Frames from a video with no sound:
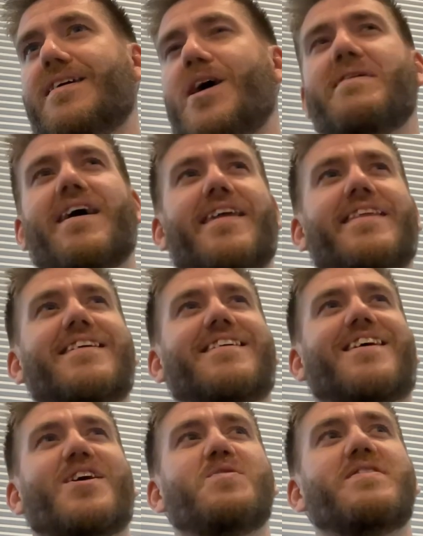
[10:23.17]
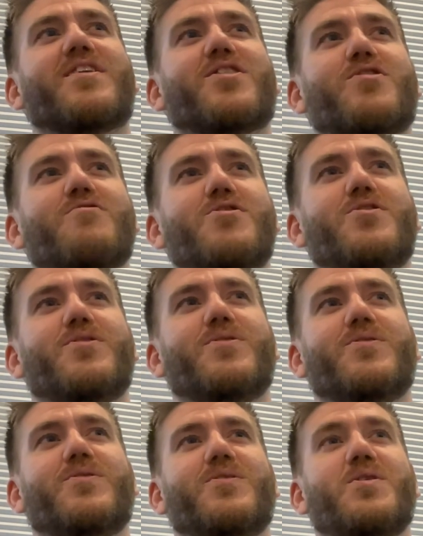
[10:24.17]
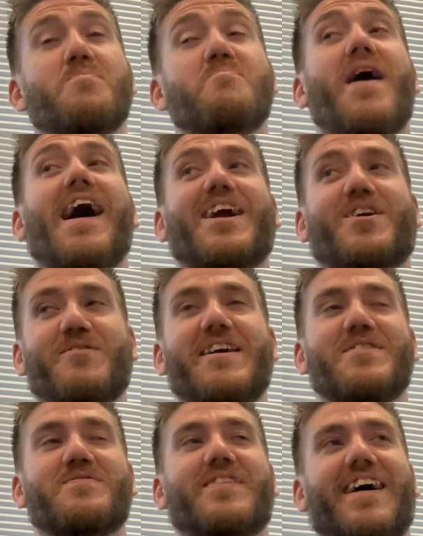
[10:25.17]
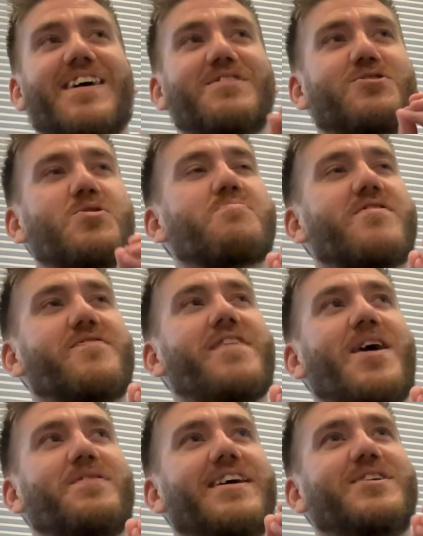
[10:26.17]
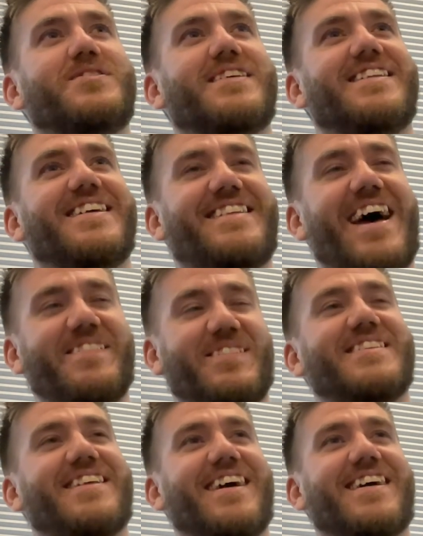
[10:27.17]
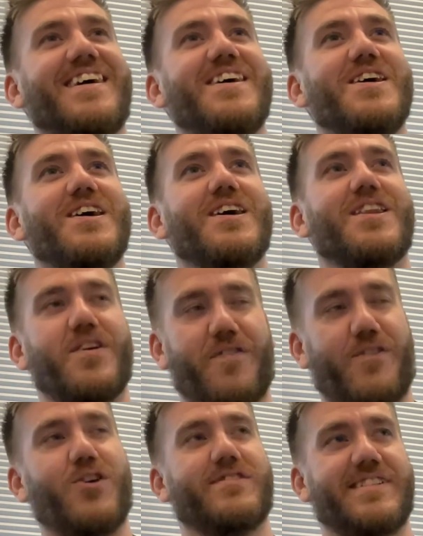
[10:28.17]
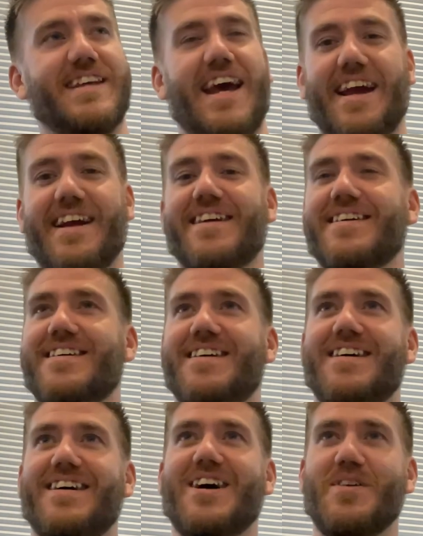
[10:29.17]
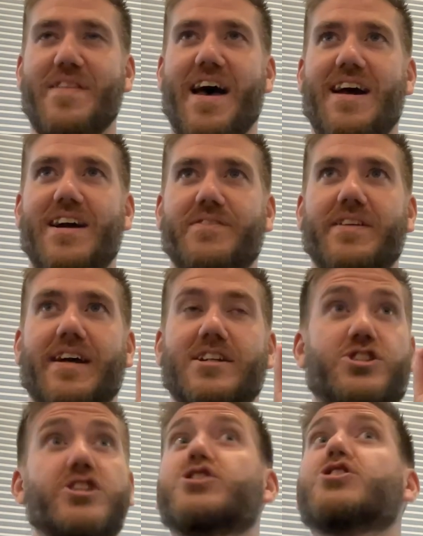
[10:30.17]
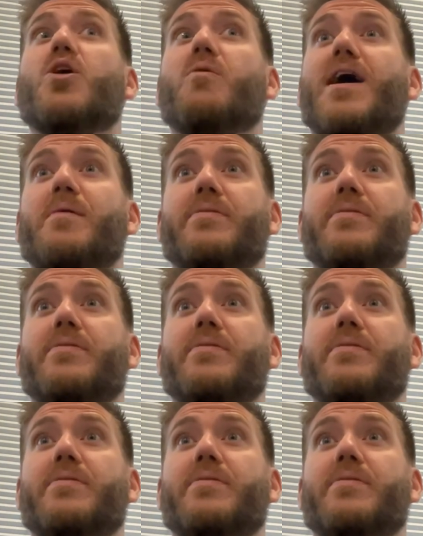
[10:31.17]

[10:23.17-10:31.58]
mean, I think going through my grief, like, it's so profound that you said that was like the first day of that. It was like, just show up.